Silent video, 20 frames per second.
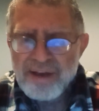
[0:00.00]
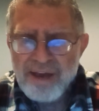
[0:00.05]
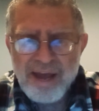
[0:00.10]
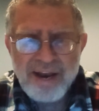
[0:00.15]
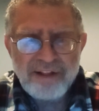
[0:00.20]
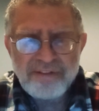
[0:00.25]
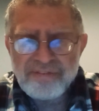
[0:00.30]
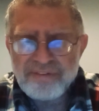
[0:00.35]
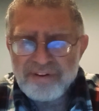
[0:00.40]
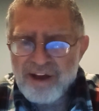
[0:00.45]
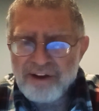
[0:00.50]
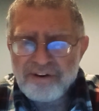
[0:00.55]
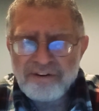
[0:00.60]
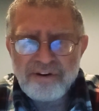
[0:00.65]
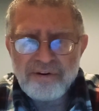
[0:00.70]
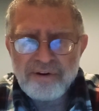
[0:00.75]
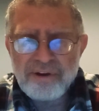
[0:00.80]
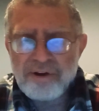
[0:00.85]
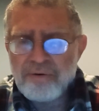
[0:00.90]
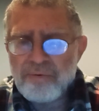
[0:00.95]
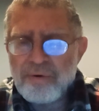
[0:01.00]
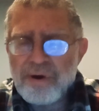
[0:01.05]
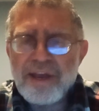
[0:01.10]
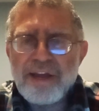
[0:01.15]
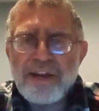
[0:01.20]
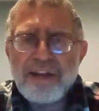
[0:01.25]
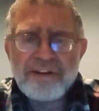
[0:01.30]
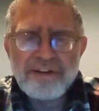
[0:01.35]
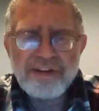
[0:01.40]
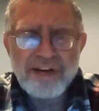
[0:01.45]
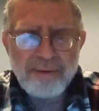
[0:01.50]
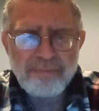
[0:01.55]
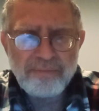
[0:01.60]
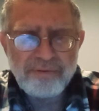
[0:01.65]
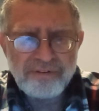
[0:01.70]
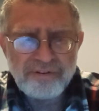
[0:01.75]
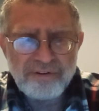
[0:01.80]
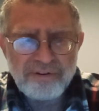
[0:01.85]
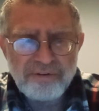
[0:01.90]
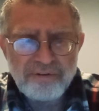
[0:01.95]
and it's not going away anytime
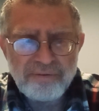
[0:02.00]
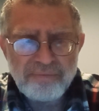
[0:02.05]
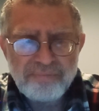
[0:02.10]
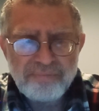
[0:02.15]
soon.